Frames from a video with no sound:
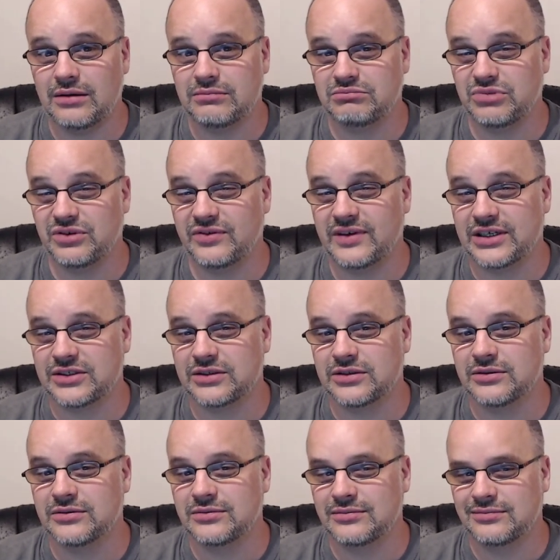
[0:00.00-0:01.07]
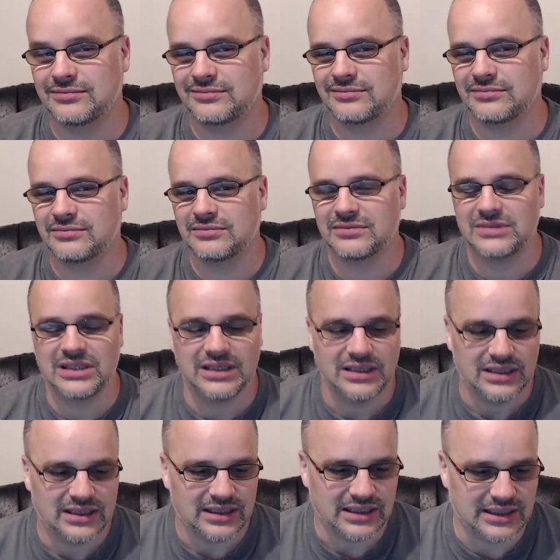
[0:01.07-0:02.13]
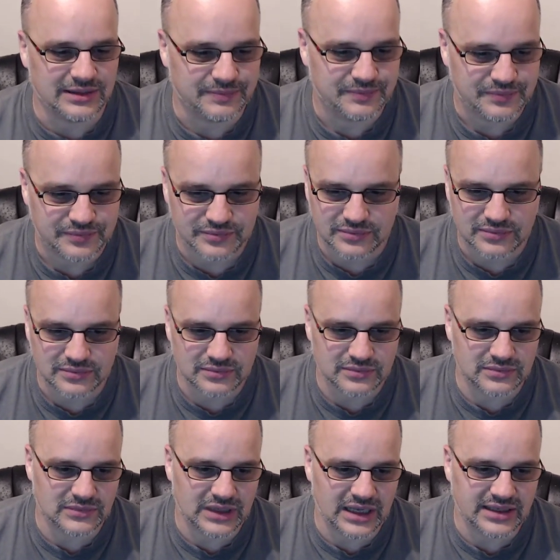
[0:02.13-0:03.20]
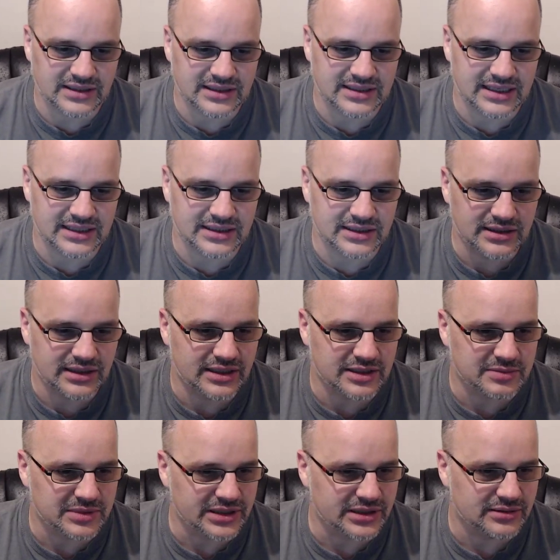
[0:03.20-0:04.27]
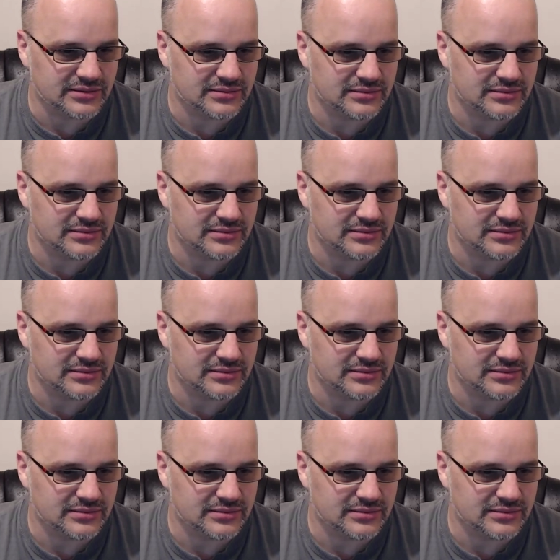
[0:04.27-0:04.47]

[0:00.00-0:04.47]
Professional. Um, as I said, here's my